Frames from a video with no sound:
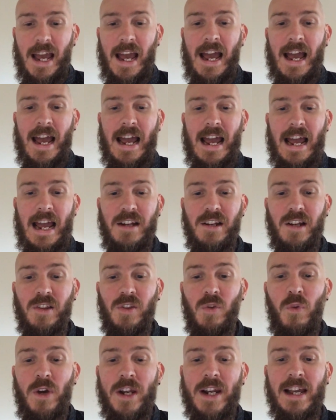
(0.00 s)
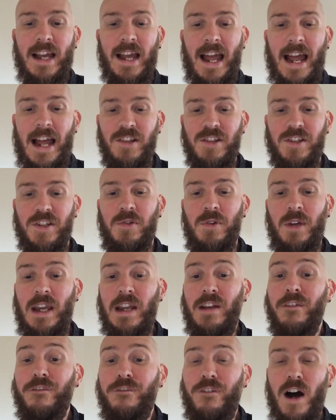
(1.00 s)
and the winner had to,
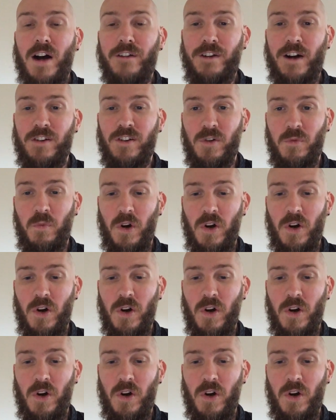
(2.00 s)
in 500